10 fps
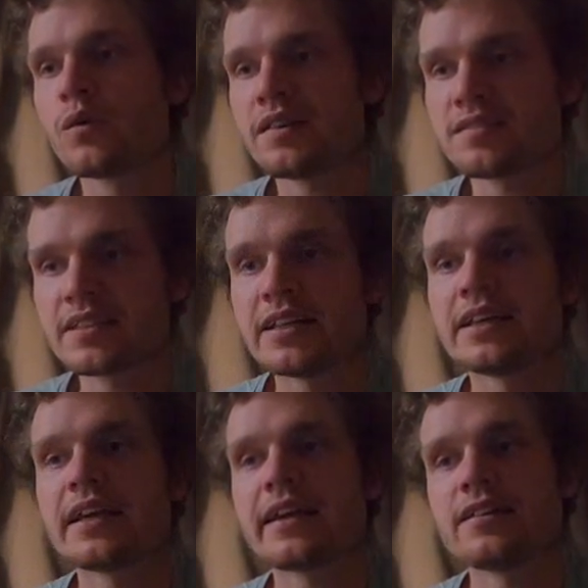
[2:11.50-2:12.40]

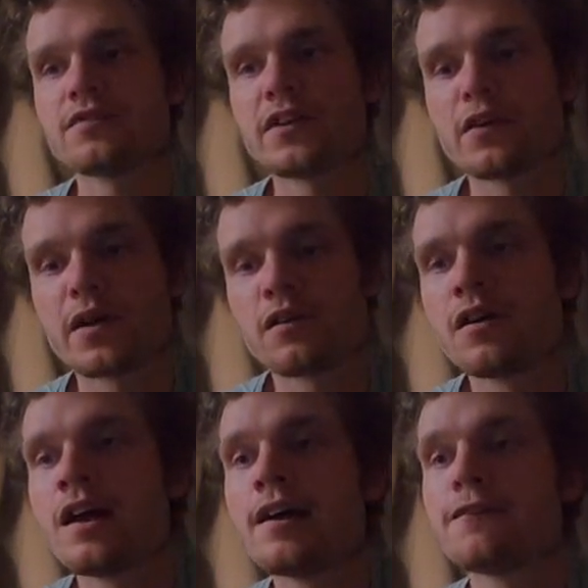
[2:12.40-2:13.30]
Huesca against
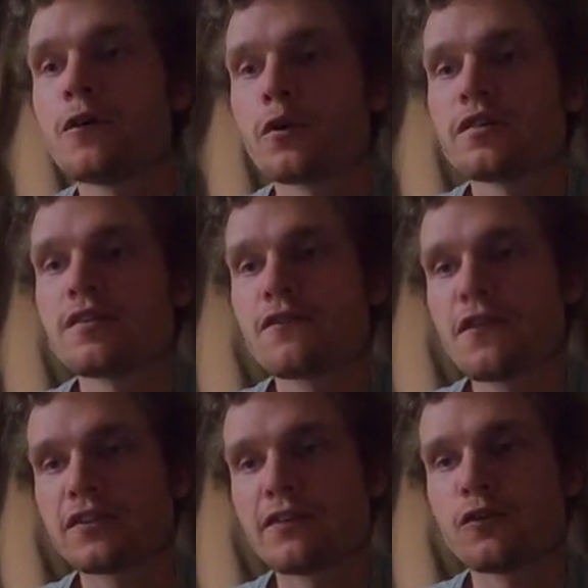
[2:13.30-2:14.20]
Villarreal,
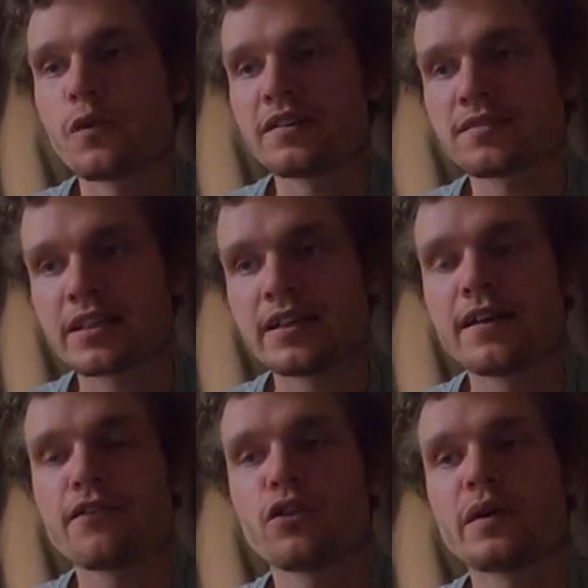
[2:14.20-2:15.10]
$4.50 for Huesca,
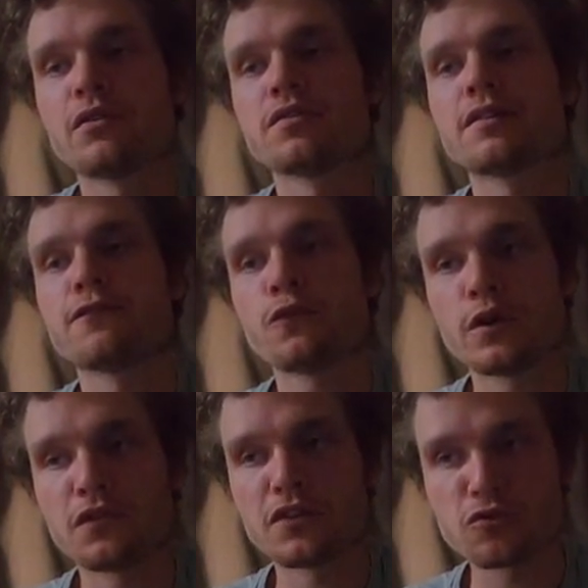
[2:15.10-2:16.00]

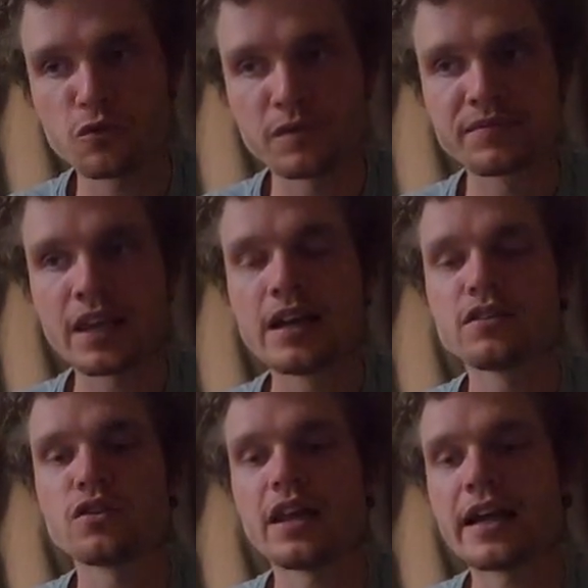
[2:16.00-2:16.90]
$3.40 for the draw,
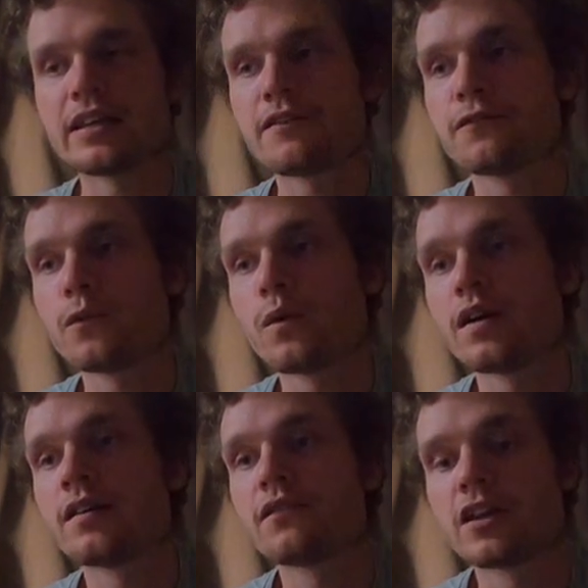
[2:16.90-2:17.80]
$1.80
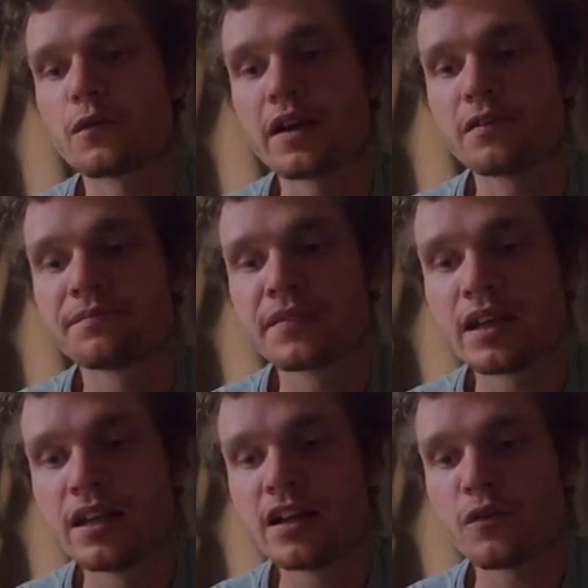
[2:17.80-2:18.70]
for Villarreal.
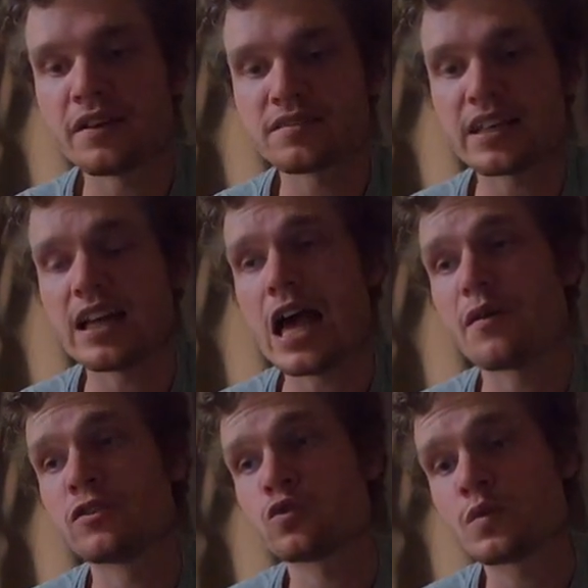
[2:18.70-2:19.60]
Huesca
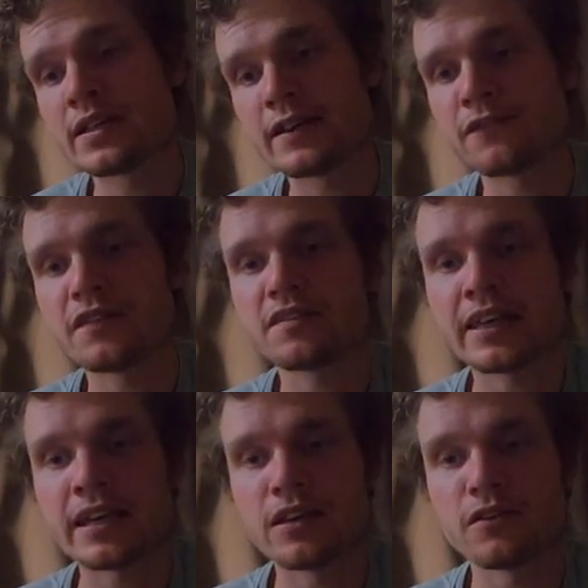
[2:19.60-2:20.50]
are in 20th,
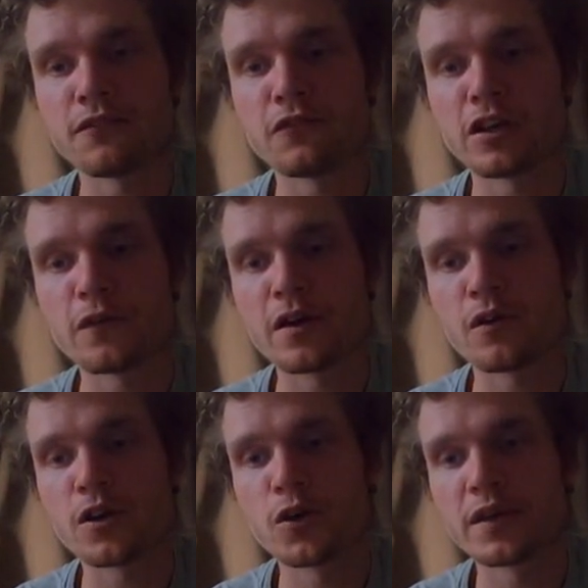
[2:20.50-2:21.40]
taking on
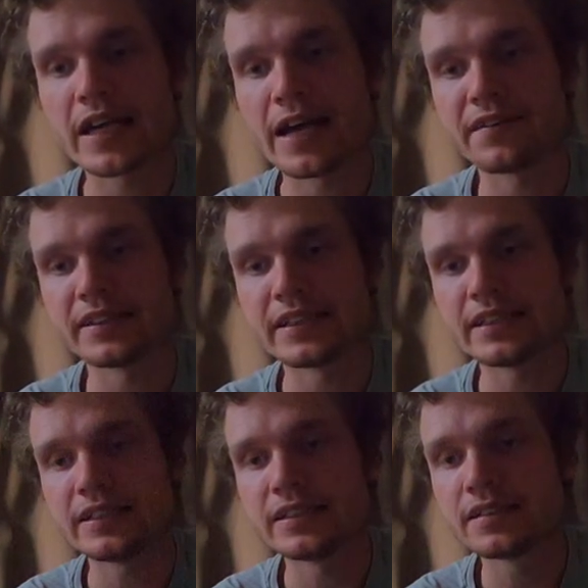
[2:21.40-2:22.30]
Villarreal, who are currently
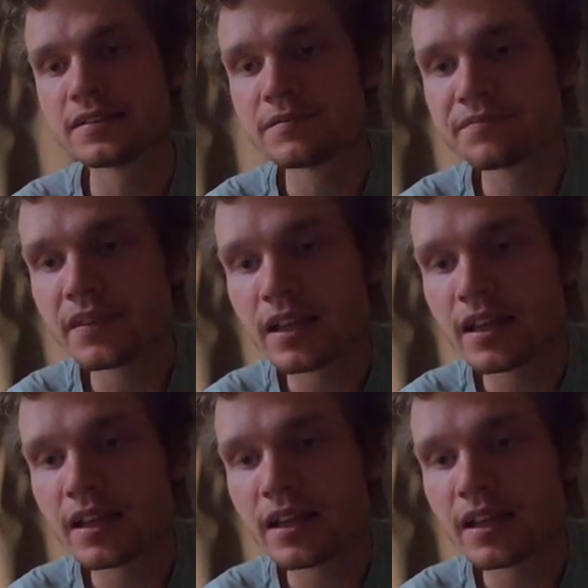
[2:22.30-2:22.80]
in